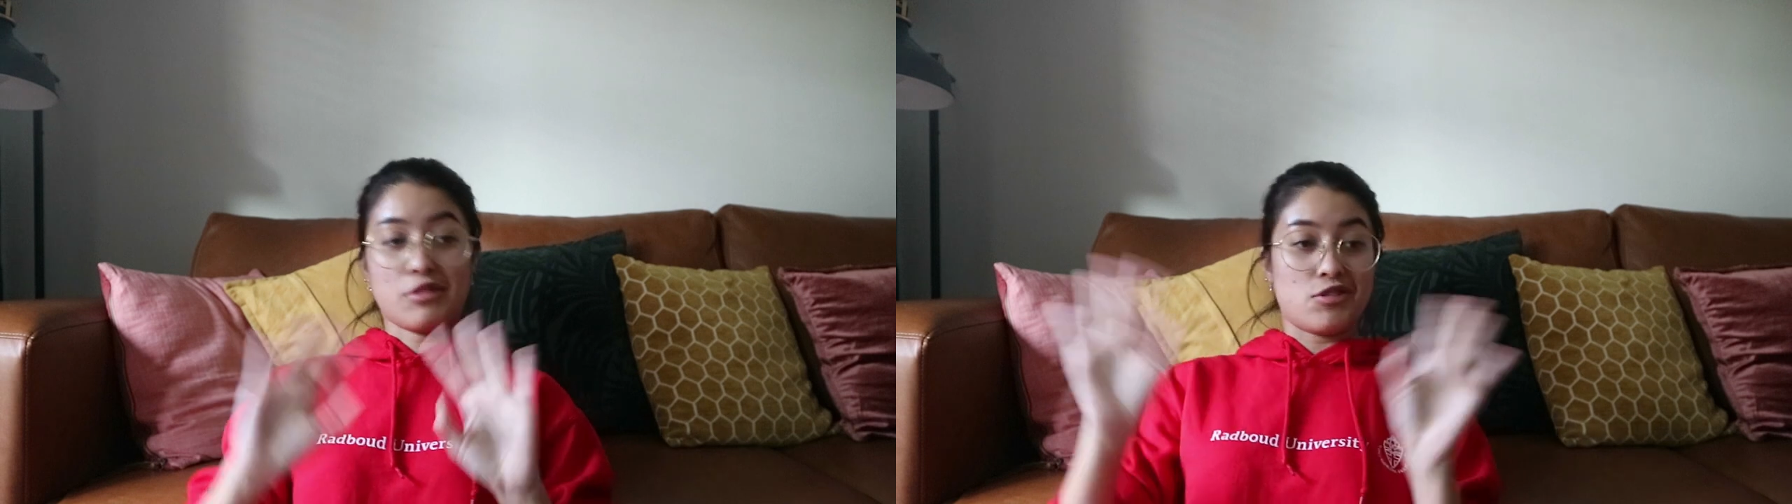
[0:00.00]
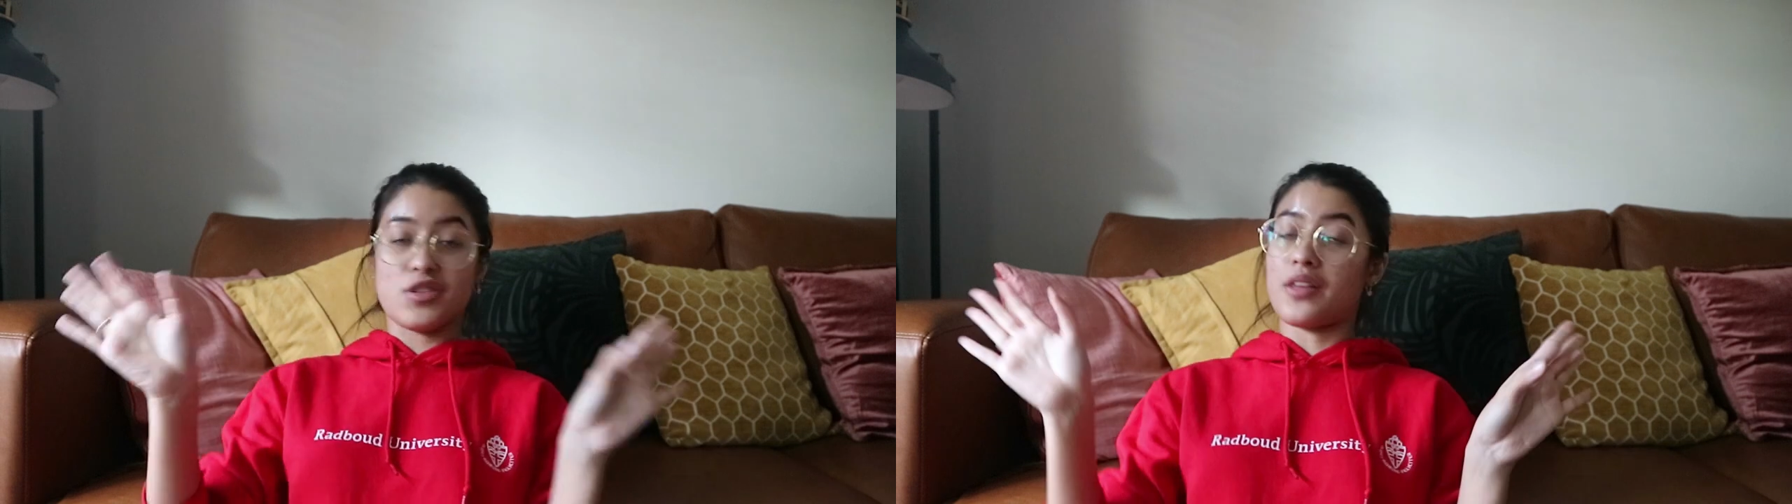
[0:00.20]

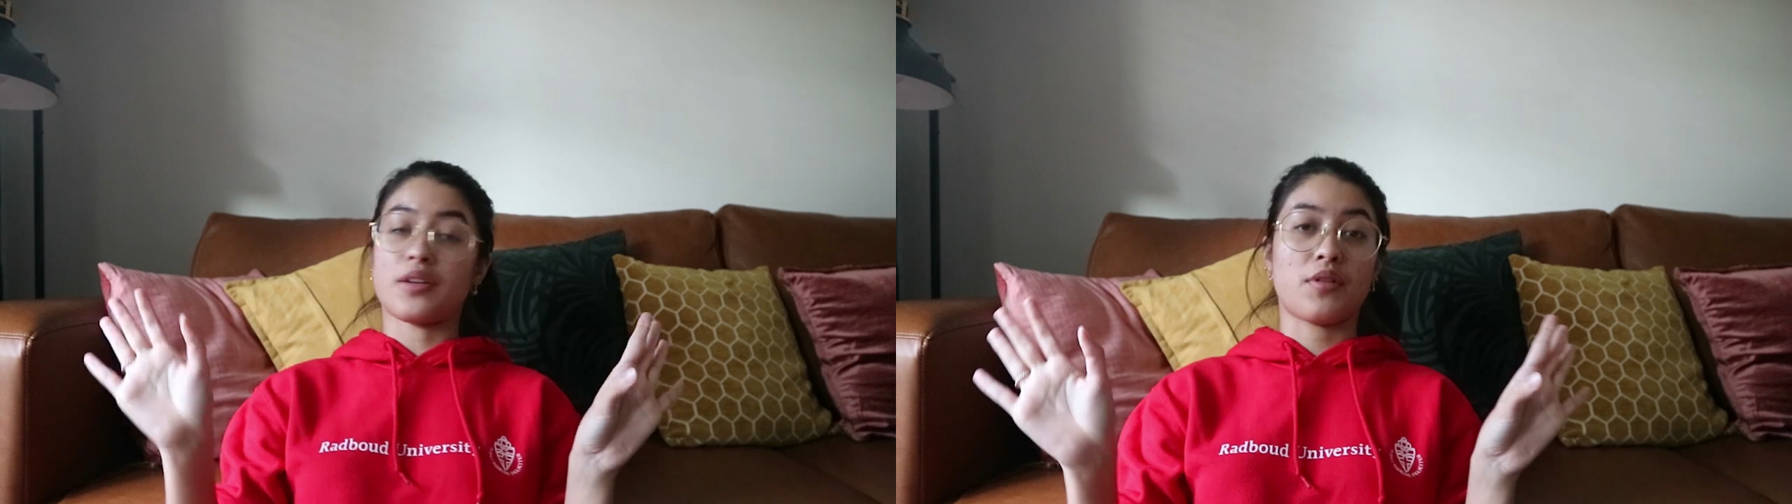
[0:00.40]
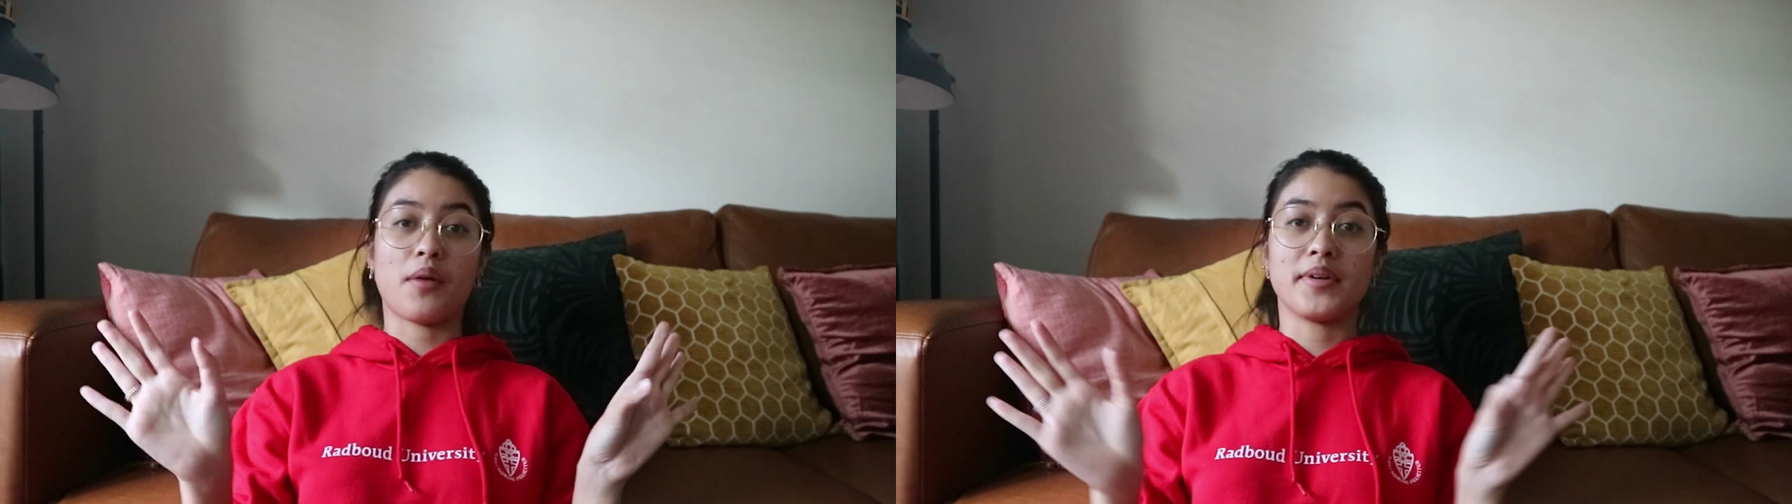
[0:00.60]
there's
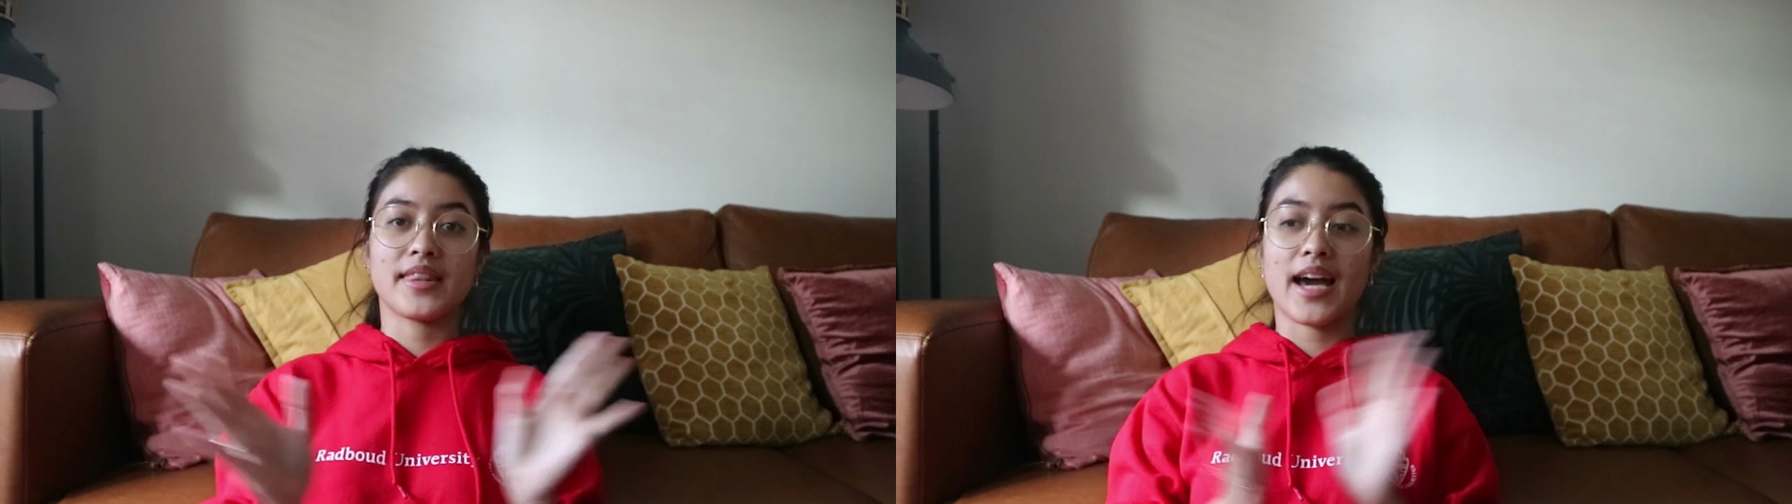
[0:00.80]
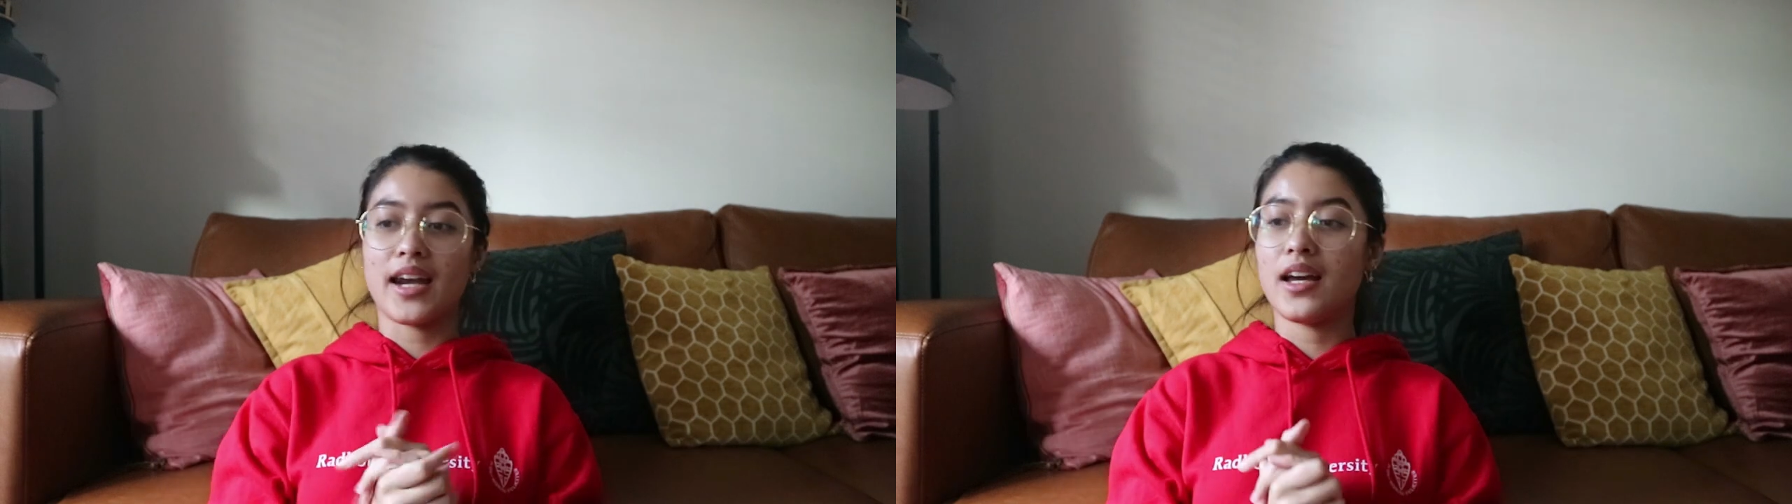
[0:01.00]
nothing wrong
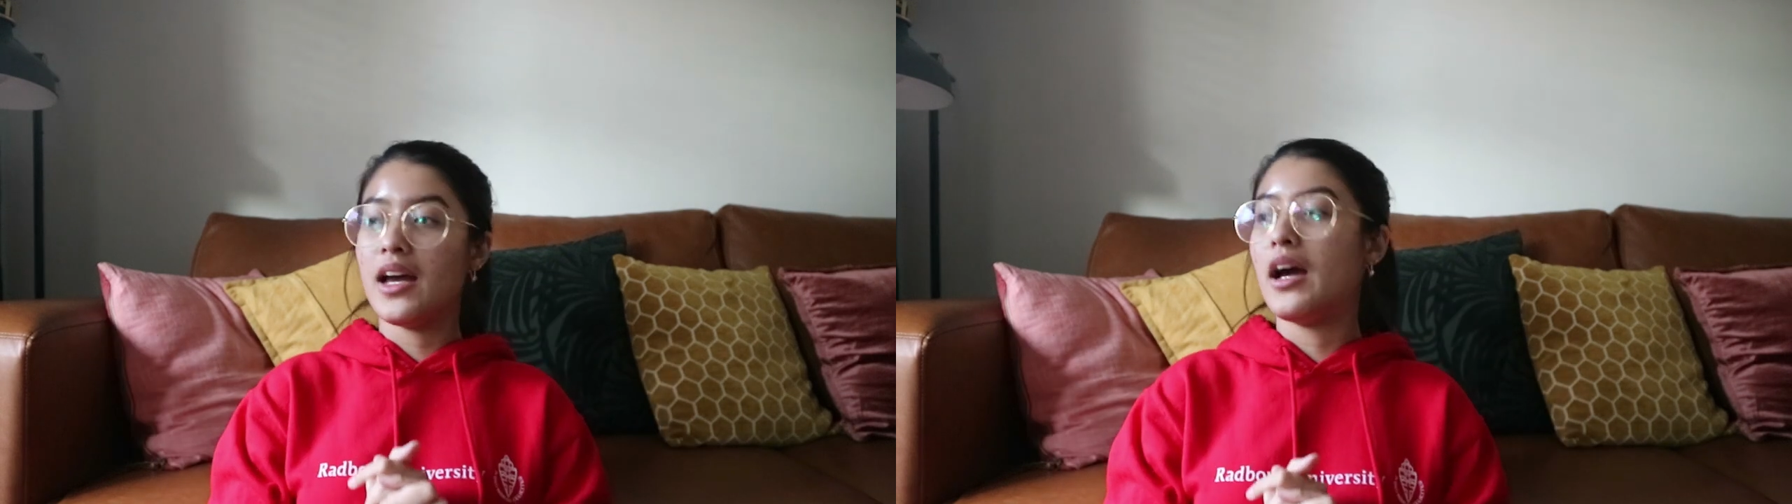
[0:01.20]
with that.